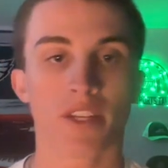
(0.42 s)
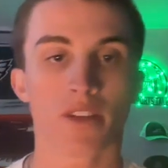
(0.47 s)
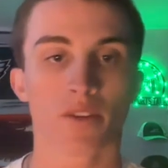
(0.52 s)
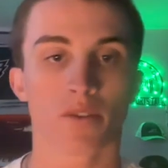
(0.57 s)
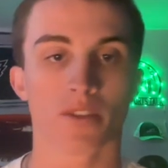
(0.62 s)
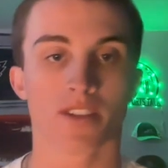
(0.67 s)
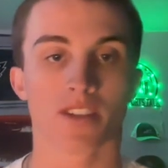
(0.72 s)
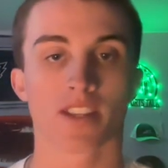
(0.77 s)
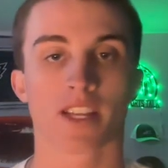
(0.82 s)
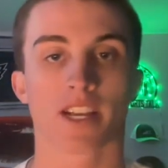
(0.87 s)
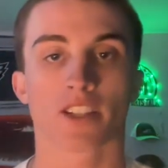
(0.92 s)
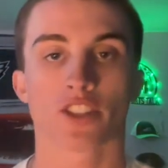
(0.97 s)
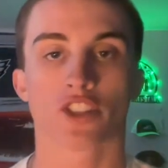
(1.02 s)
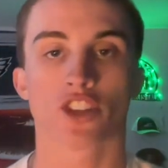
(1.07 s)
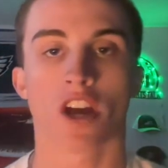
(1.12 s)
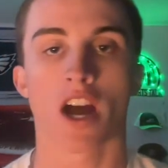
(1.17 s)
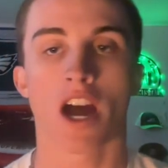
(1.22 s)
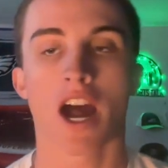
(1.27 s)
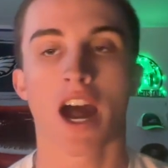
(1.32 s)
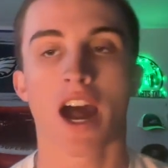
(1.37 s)
Eagles select
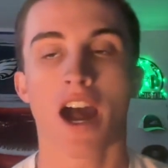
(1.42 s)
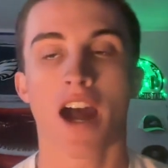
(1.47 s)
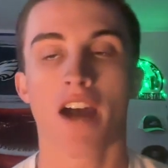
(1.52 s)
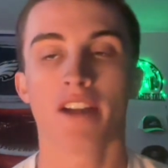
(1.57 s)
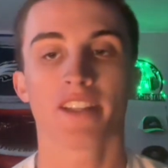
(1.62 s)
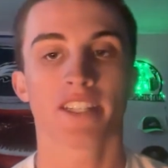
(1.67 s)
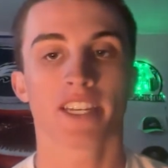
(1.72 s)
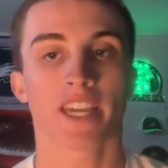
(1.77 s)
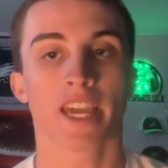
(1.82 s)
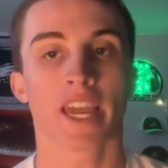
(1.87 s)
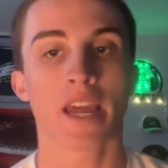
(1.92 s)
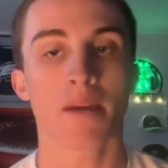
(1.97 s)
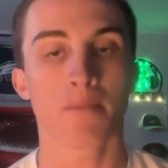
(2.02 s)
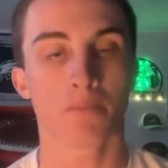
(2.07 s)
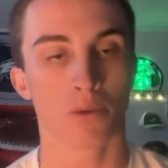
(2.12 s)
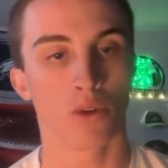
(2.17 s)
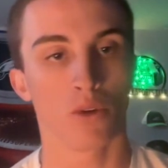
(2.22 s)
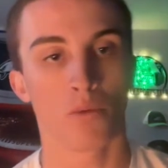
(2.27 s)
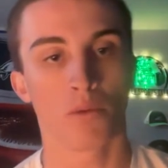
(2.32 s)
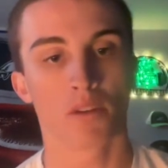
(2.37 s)
Jihaad
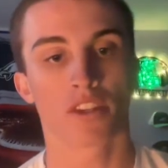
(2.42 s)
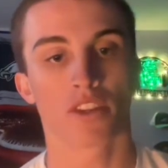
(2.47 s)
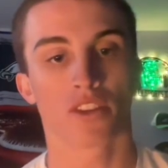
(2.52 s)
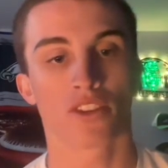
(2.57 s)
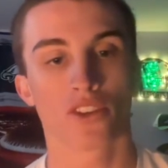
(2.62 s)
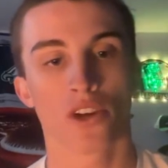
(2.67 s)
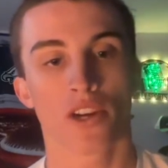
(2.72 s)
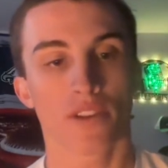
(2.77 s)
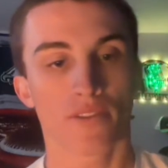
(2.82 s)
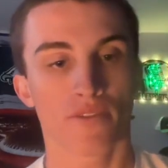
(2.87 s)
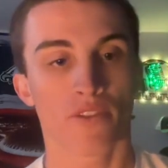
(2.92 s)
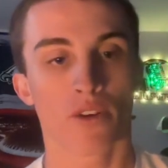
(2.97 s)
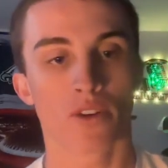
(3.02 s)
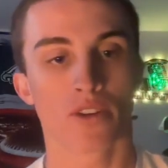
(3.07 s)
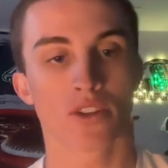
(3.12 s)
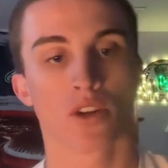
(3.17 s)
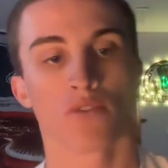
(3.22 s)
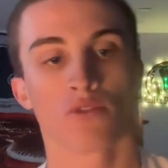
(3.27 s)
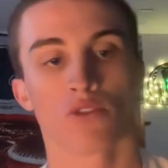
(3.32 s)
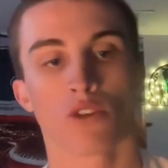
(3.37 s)
Campbell with the
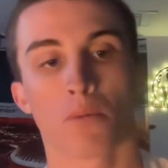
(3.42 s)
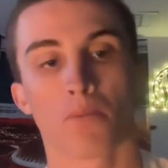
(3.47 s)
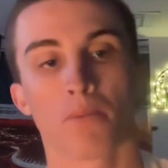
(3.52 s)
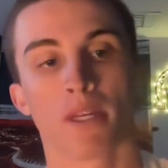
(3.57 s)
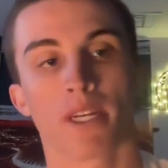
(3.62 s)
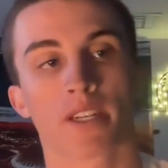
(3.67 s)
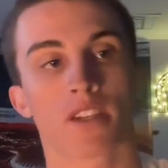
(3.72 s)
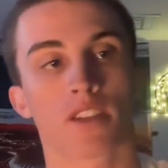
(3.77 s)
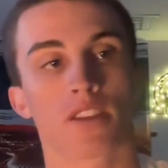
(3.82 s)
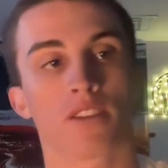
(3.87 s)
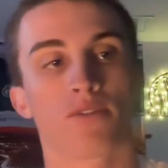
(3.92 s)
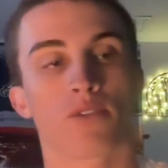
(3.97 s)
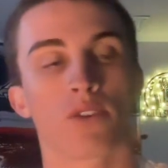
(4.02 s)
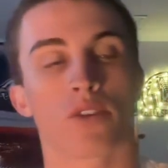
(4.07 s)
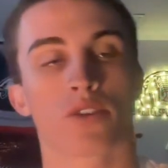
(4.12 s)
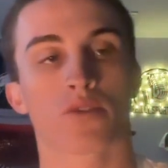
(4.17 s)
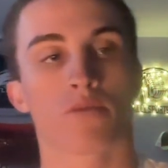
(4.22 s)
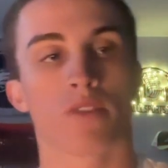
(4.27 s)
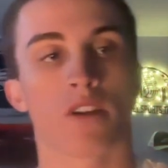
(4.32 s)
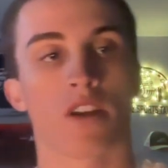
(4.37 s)
31st overall pick in the
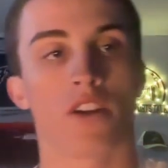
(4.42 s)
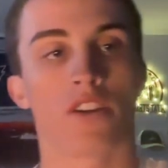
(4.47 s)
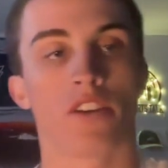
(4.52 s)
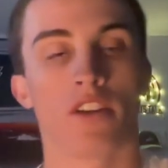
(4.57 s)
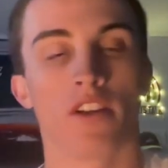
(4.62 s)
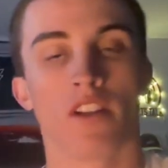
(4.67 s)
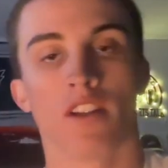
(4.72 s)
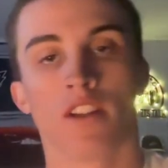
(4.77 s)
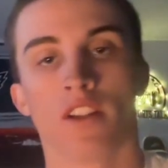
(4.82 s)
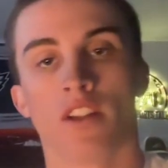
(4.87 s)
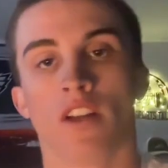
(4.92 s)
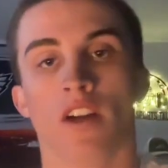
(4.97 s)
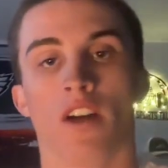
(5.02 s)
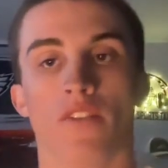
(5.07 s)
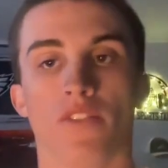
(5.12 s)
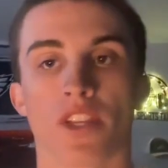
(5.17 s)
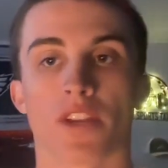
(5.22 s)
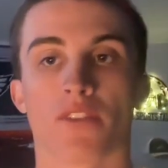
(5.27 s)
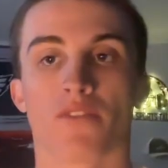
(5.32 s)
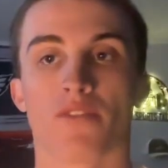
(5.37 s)
first round
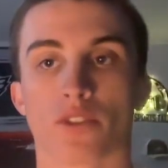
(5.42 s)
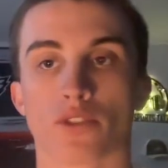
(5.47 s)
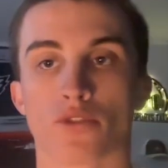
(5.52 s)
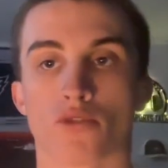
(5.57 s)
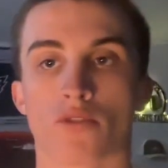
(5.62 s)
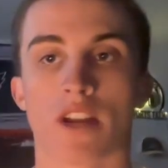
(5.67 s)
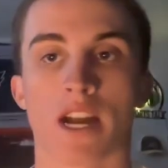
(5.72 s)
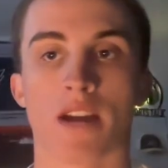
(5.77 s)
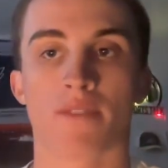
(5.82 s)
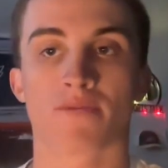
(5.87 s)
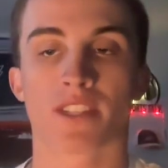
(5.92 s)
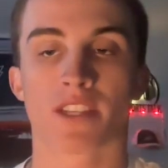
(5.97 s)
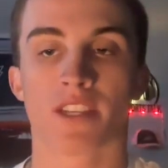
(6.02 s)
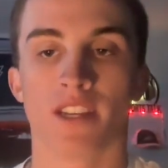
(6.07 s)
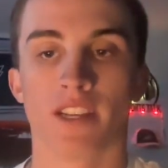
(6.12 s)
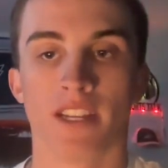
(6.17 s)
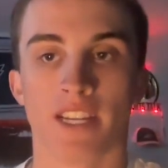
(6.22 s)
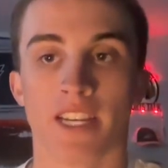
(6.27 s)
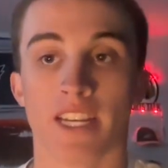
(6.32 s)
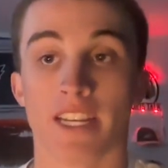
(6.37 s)
of the NFL draft.
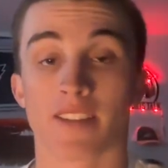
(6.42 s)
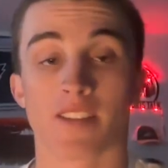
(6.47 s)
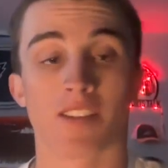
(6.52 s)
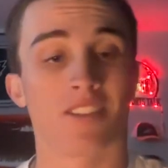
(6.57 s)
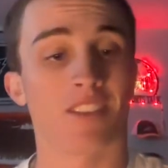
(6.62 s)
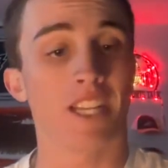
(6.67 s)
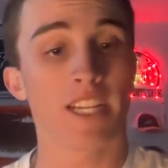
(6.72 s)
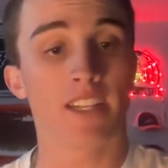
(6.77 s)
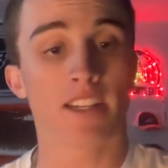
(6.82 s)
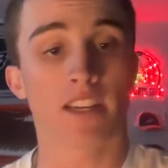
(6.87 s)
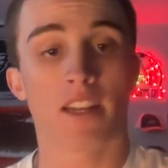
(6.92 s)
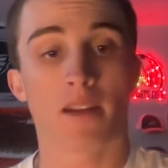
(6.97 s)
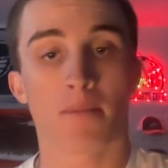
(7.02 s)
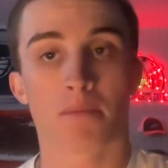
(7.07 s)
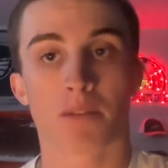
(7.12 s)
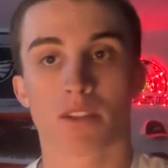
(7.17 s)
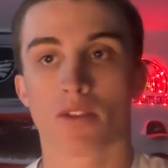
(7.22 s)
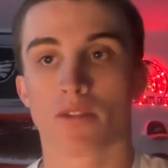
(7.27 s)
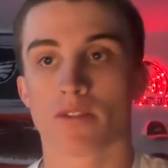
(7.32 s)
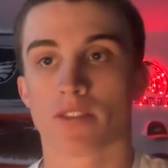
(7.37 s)
It's a late night
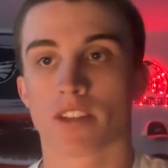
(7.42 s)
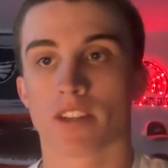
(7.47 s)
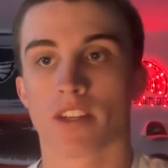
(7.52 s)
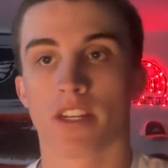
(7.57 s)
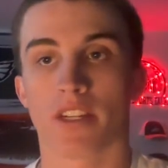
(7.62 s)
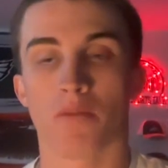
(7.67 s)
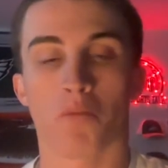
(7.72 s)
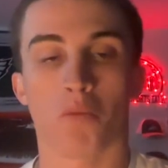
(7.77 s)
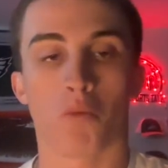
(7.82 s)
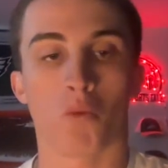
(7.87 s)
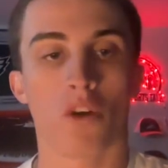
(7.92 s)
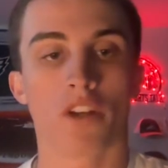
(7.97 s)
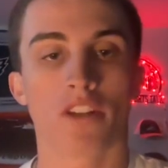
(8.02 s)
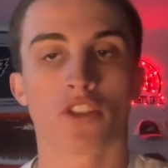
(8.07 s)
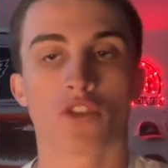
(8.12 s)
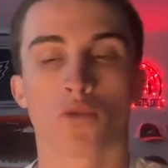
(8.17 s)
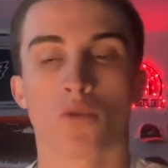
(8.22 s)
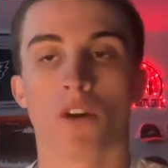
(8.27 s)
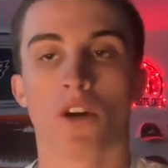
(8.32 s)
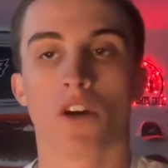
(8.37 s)
episode tonight,
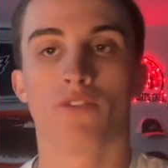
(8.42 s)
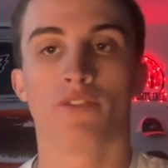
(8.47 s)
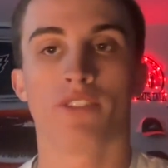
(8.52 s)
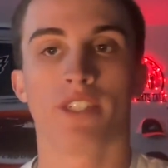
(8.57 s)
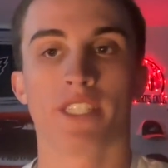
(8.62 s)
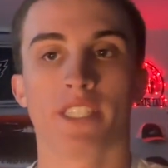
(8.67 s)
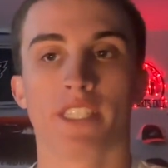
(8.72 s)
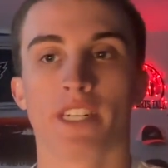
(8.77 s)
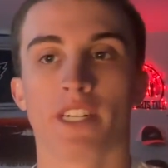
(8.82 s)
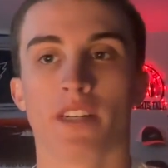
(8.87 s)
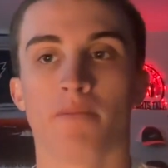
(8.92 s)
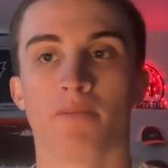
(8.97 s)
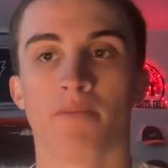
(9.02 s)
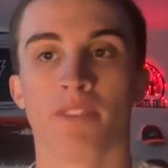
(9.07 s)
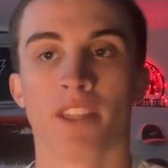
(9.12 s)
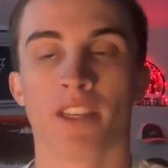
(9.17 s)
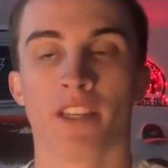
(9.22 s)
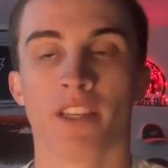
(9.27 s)
1:12 a.m.